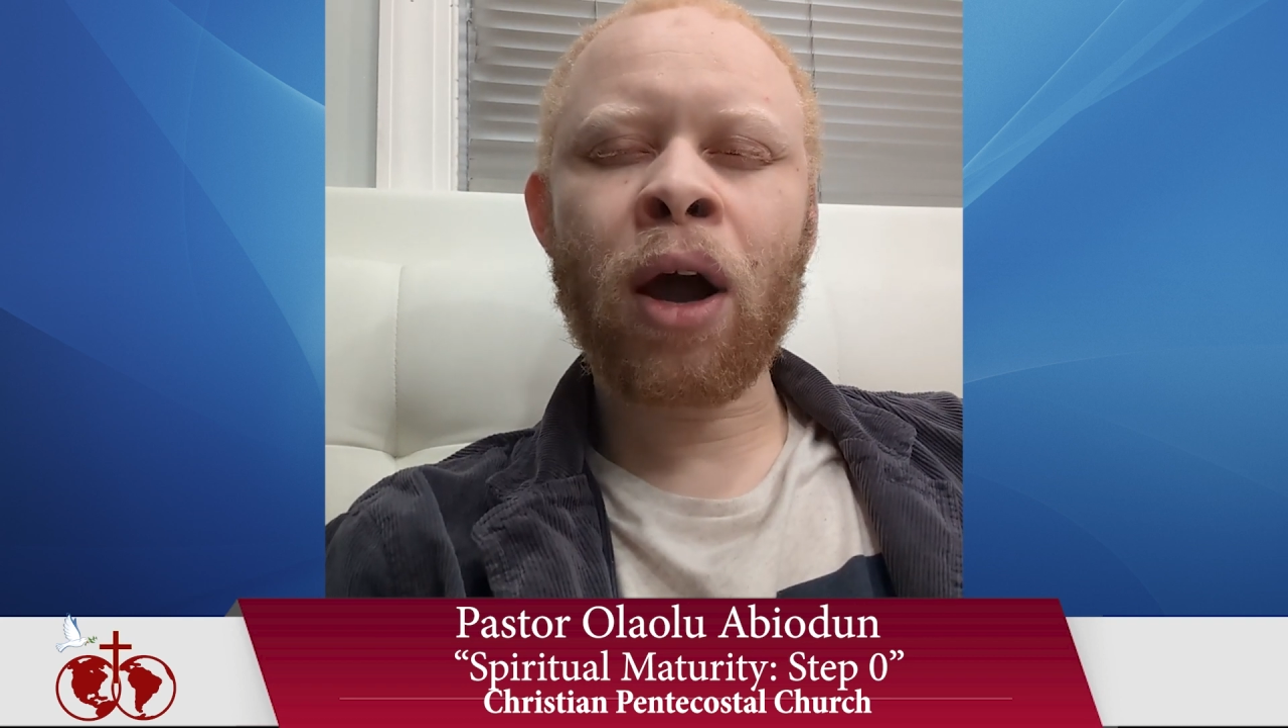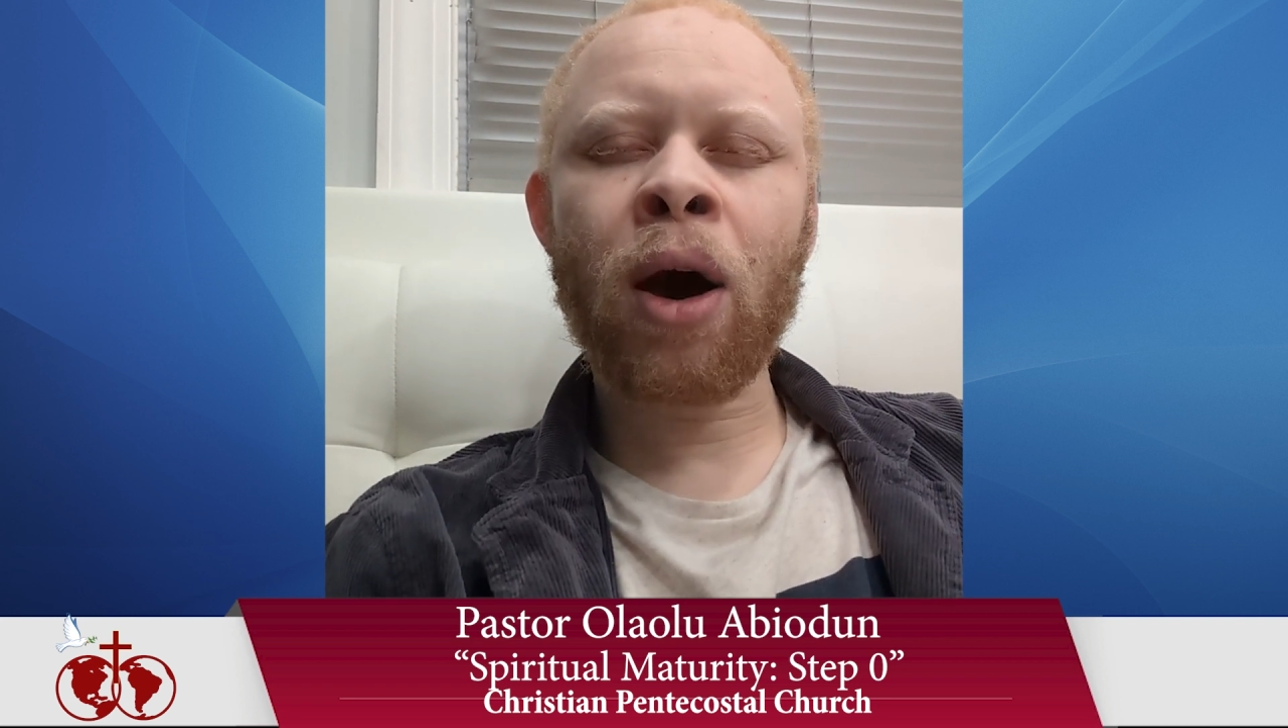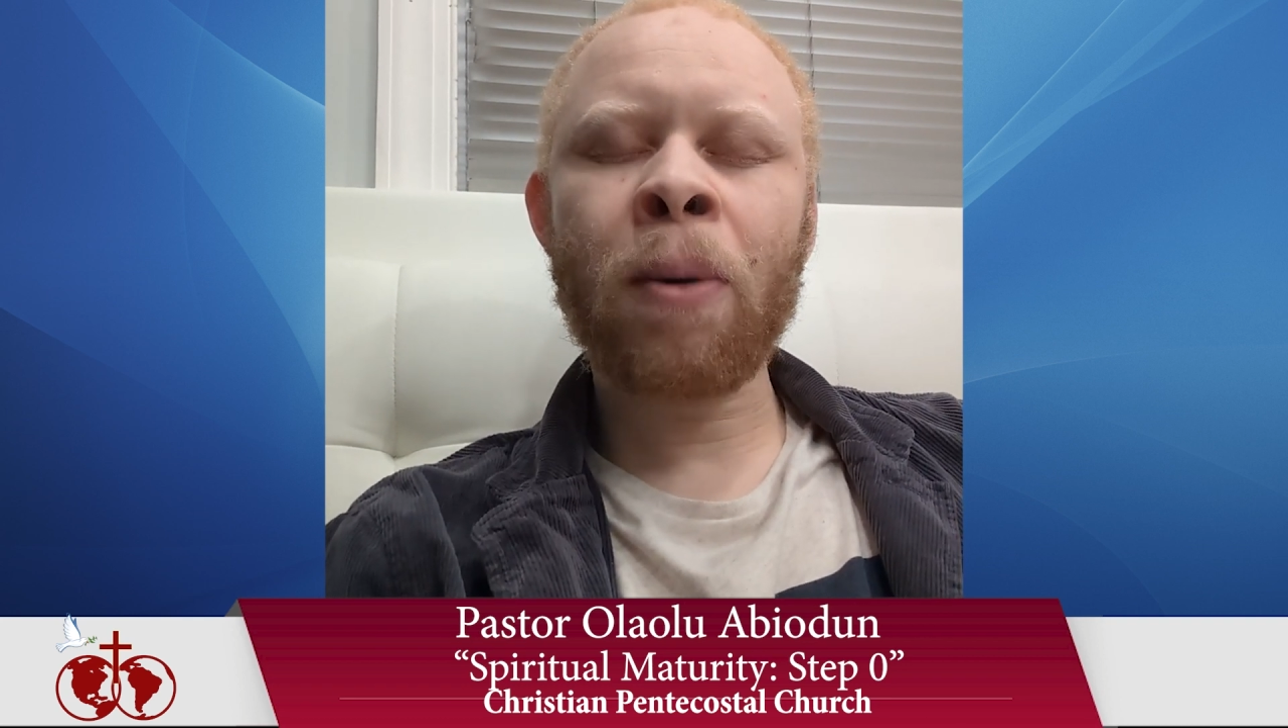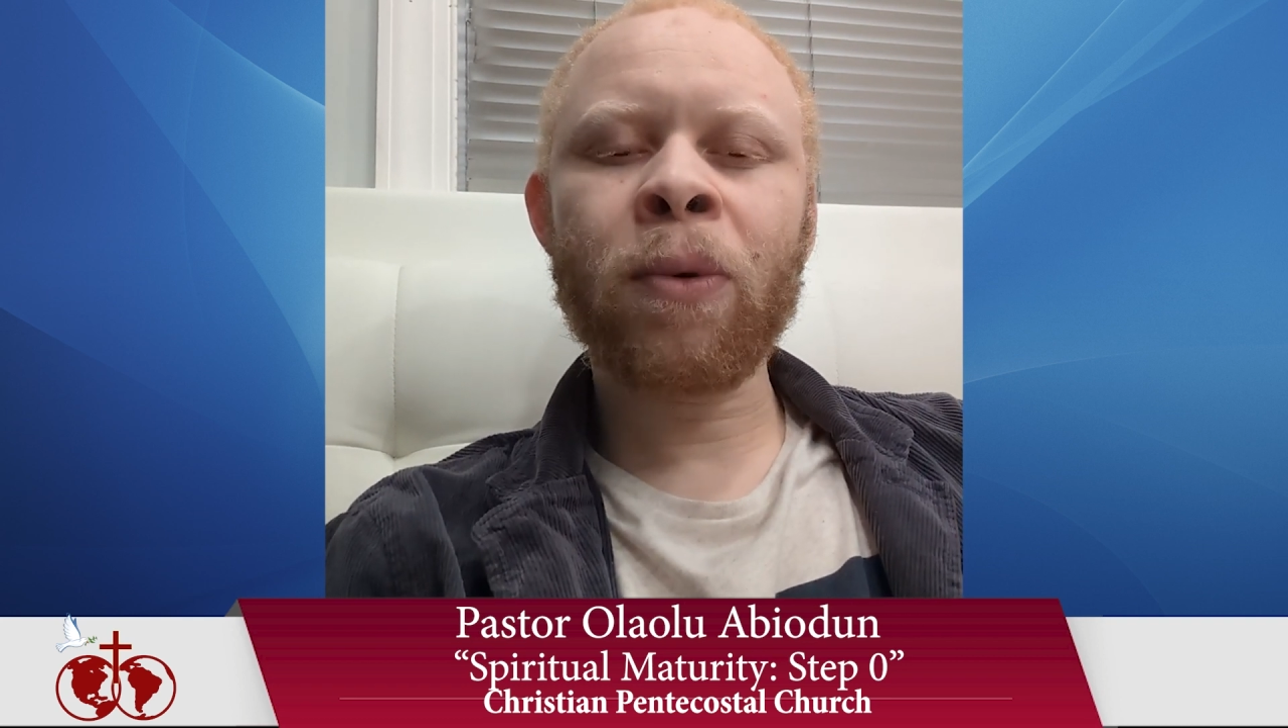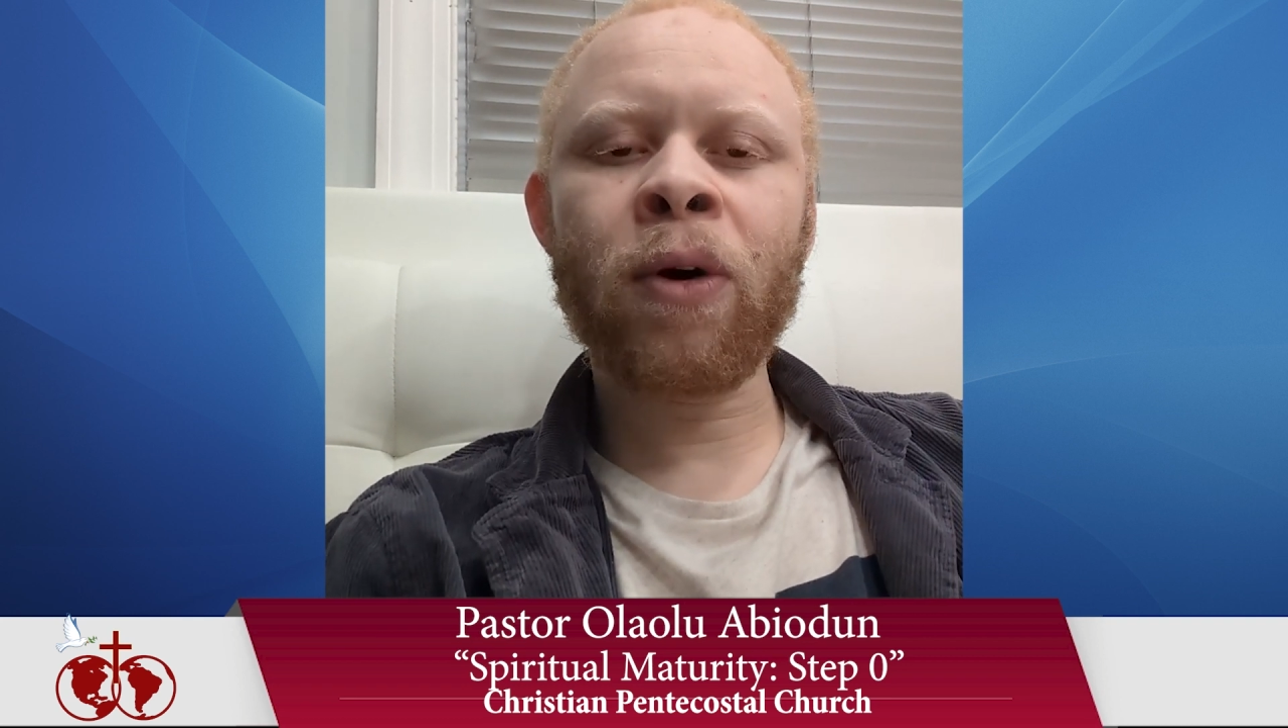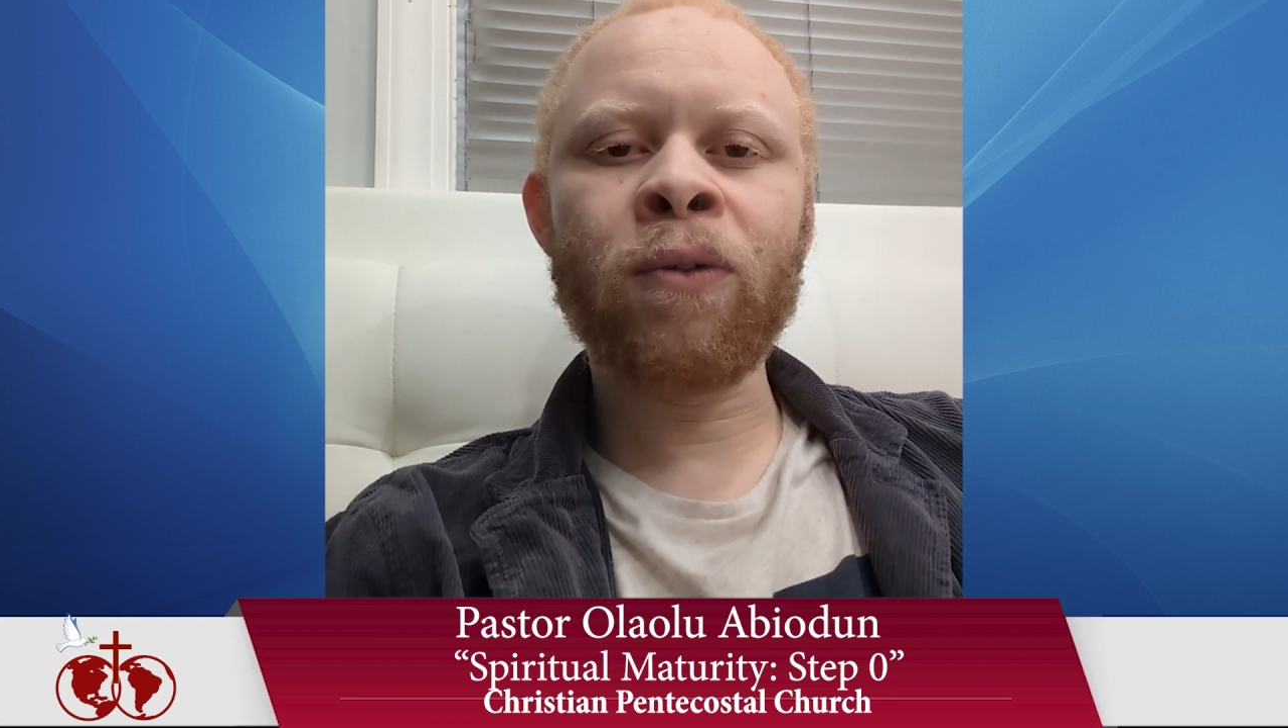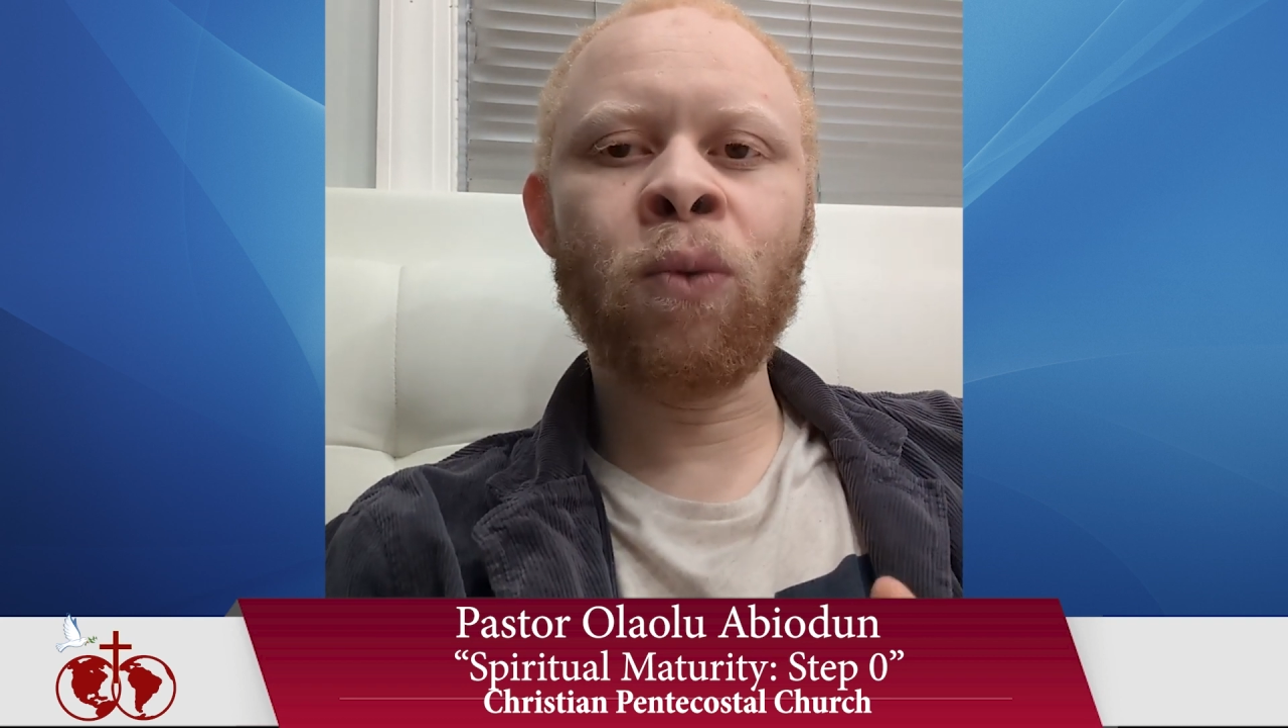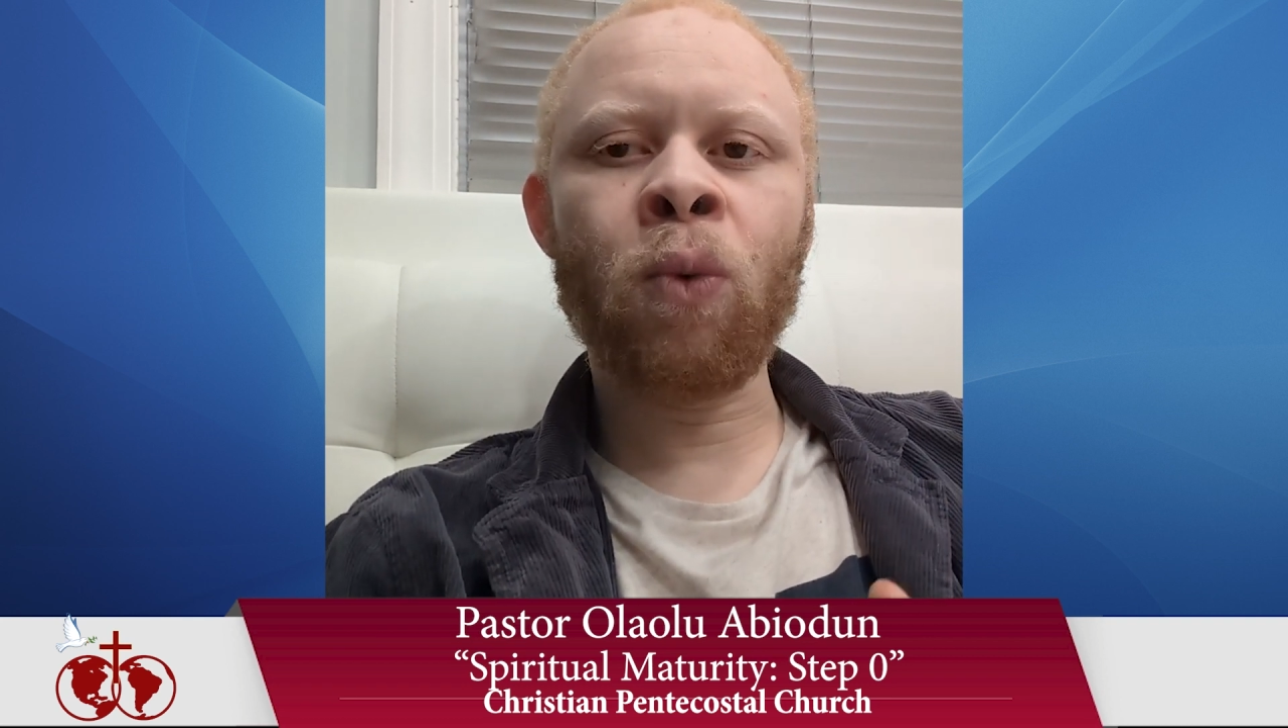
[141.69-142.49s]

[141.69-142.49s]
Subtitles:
cup of